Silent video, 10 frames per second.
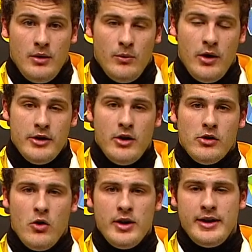Well, you know,
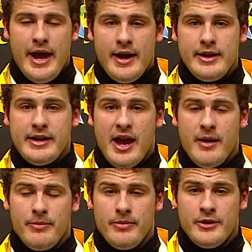going into any
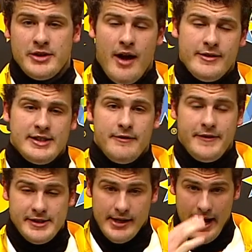game, there's obviously
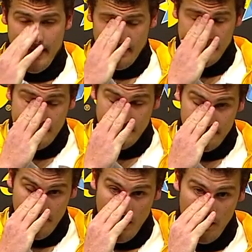physicality
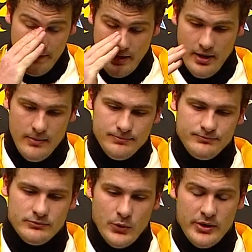involved.
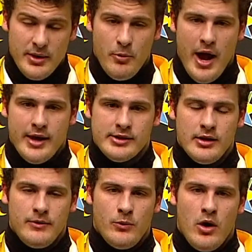With
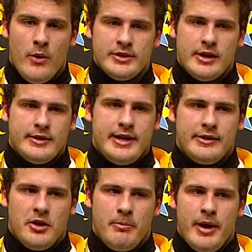Nebraska, we're always going to take
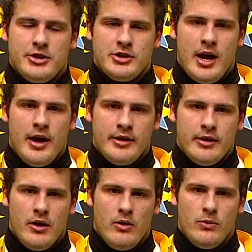their best shot, you
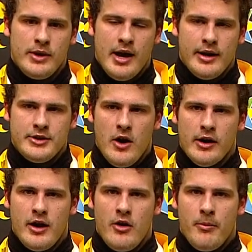know. We got a
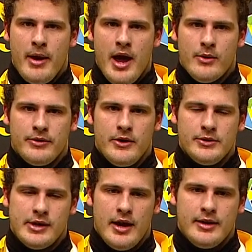target on our back with those
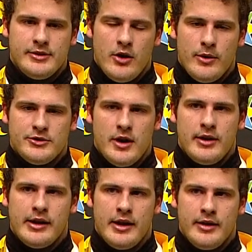guys. They're always trying to
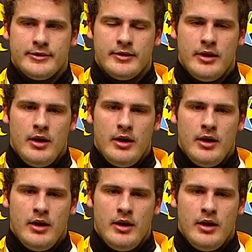get us.